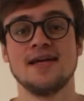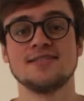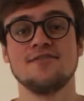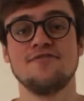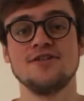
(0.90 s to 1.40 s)

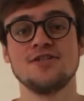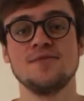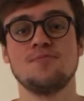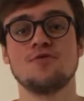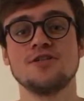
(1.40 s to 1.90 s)
As an
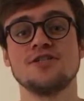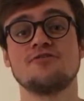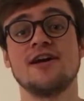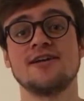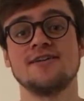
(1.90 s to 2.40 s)
official Porsche
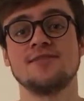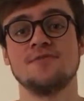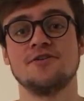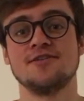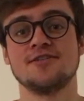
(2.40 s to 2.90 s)
track
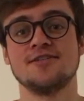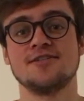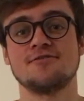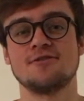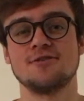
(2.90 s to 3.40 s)
experience
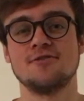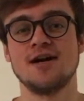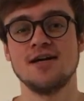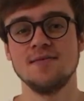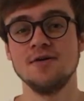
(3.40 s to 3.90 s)
instructor,
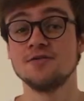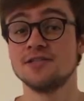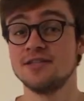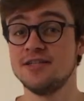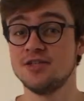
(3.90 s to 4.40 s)
I'm here
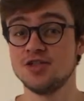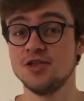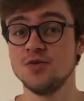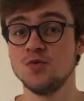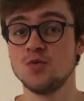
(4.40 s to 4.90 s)
to teach
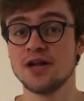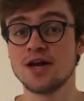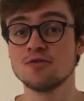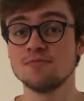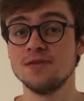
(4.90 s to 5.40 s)
you what
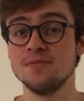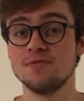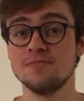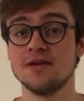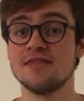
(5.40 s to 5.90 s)
other
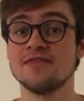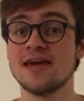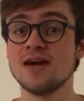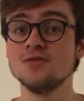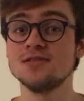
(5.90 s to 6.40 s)
people pay
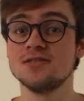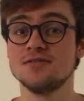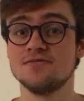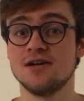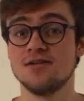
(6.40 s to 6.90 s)
thousands
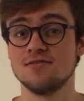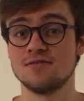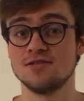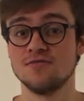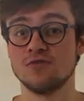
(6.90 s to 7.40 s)
of
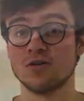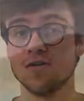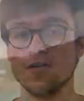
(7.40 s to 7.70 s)
dollars for.